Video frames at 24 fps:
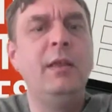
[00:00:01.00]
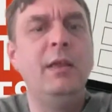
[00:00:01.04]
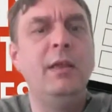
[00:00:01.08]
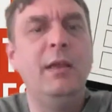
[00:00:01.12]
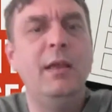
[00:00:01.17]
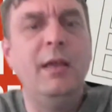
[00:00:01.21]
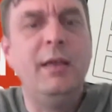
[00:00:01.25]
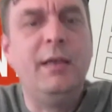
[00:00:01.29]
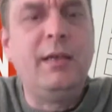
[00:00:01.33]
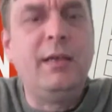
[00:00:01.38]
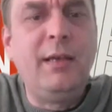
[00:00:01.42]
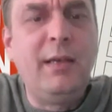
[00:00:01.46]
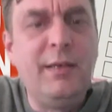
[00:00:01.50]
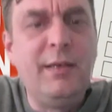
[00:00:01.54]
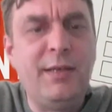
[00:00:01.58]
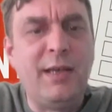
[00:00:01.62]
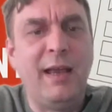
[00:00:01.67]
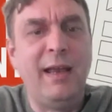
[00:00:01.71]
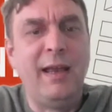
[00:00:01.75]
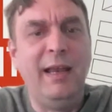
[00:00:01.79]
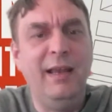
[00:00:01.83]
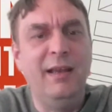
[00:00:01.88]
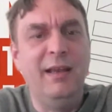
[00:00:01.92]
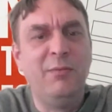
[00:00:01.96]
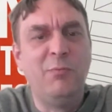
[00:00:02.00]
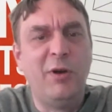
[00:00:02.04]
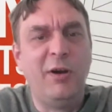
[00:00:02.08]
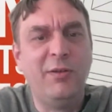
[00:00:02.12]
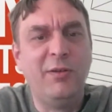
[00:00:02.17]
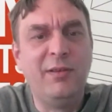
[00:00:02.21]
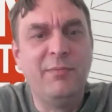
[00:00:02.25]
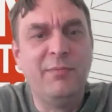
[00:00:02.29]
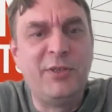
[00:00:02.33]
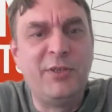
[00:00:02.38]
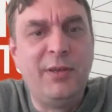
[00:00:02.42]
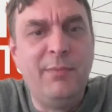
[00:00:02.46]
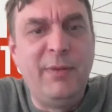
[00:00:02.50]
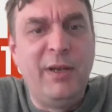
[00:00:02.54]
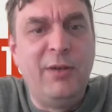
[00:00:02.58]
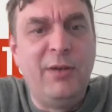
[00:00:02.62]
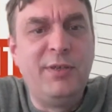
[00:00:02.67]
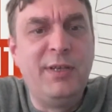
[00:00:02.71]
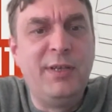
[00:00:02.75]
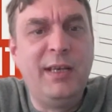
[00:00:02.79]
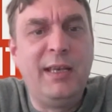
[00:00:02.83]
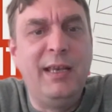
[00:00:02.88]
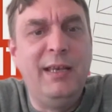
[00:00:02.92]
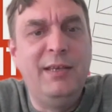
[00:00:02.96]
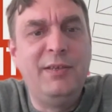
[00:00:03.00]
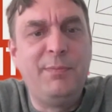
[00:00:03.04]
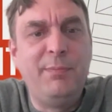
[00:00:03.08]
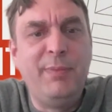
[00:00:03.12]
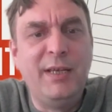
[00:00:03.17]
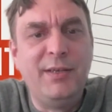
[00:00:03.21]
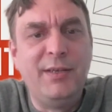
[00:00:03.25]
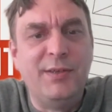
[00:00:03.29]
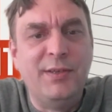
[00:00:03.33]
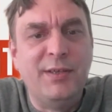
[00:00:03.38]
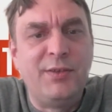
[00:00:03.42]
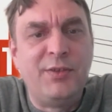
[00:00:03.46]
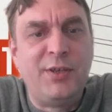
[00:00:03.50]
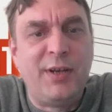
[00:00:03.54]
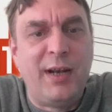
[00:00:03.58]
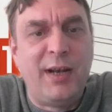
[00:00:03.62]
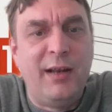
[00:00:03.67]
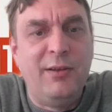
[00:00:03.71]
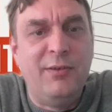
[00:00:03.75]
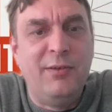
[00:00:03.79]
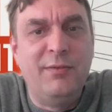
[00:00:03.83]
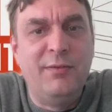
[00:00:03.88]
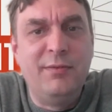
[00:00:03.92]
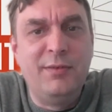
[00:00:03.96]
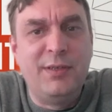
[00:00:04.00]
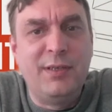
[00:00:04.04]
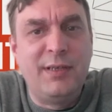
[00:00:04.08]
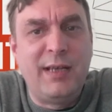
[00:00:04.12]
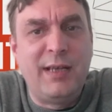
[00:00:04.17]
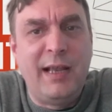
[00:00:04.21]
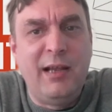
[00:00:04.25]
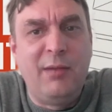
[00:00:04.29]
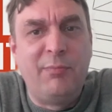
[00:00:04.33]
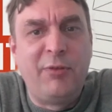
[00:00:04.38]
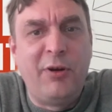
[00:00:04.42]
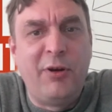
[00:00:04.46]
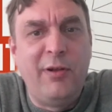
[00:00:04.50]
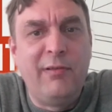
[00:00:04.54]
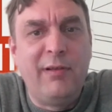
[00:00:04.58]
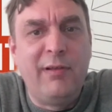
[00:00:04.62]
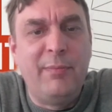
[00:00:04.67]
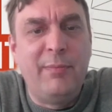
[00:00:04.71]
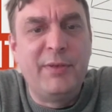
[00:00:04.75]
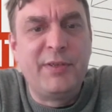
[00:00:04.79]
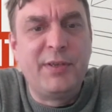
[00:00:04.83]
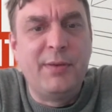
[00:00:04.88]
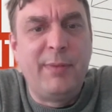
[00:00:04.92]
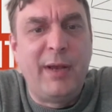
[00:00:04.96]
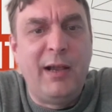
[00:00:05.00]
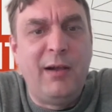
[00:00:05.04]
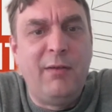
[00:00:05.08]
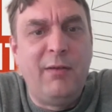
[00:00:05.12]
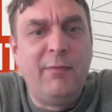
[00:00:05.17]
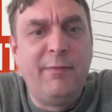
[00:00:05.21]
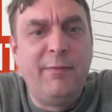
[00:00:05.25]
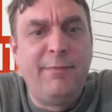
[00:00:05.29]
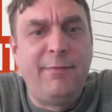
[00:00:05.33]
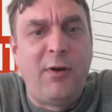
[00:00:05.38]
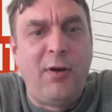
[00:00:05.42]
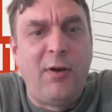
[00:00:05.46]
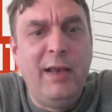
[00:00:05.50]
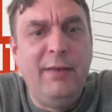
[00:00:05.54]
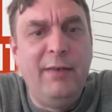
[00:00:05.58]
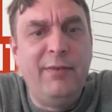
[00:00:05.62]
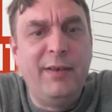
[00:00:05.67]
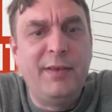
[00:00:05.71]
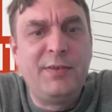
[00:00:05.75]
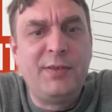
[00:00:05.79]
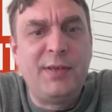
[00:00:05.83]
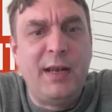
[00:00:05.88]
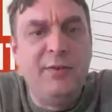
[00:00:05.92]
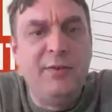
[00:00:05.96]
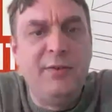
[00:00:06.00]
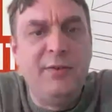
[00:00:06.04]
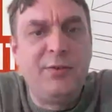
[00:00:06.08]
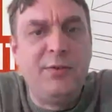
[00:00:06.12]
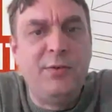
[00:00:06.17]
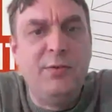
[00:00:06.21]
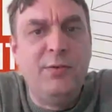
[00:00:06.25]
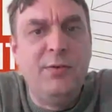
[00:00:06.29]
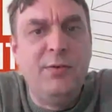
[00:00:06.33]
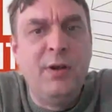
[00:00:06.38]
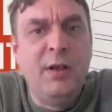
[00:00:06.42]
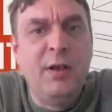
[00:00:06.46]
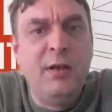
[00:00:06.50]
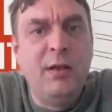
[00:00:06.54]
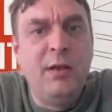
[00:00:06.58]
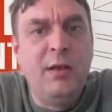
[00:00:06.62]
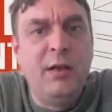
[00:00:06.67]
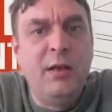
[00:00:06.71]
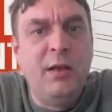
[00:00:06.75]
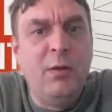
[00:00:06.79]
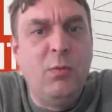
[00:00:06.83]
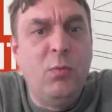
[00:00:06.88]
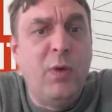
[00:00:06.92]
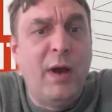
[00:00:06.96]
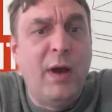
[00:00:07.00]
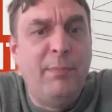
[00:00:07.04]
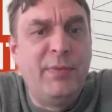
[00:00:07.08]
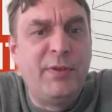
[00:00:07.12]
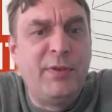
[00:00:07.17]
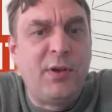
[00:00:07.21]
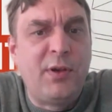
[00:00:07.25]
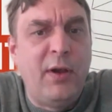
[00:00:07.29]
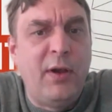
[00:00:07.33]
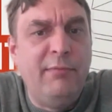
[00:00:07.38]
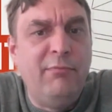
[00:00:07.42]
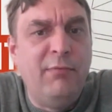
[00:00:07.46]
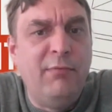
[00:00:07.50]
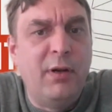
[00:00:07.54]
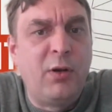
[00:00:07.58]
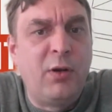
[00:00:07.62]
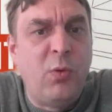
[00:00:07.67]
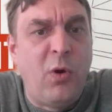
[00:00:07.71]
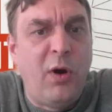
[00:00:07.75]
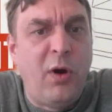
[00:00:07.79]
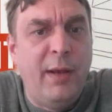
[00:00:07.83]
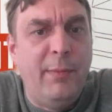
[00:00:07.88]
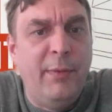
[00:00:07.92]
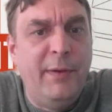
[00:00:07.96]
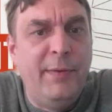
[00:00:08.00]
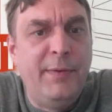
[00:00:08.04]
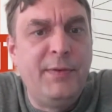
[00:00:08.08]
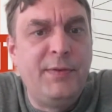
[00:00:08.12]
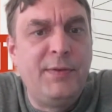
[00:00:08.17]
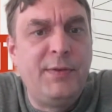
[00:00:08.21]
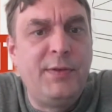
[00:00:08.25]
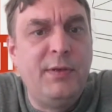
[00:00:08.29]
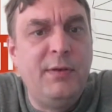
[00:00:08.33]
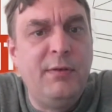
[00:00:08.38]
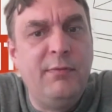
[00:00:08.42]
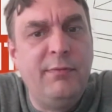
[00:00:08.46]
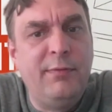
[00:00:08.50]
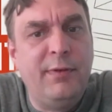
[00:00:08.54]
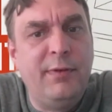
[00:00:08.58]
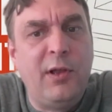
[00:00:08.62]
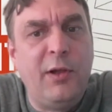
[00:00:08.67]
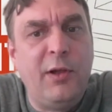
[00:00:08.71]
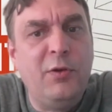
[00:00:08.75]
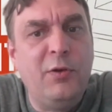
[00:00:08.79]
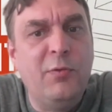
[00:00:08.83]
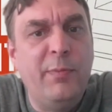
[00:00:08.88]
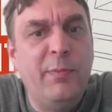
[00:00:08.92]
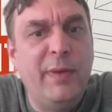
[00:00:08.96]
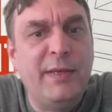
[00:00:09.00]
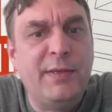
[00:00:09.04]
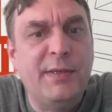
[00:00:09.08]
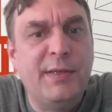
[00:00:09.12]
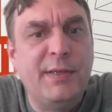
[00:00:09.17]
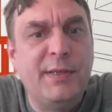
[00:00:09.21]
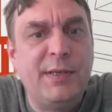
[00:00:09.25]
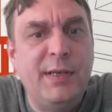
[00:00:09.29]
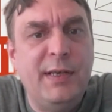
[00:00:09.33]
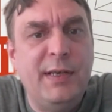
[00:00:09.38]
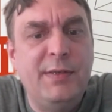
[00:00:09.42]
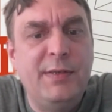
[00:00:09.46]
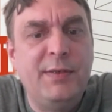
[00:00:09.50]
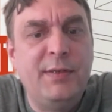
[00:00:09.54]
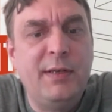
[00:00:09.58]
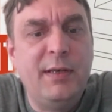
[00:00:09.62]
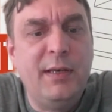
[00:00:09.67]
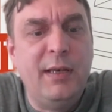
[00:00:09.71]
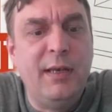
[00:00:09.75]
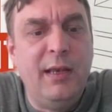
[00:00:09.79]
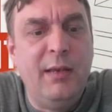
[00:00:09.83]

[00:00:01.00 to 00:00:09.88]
Good day and welcome to the Milton Keynes Business Channel. Today our programme is about 5 essential website requirements for local businesses in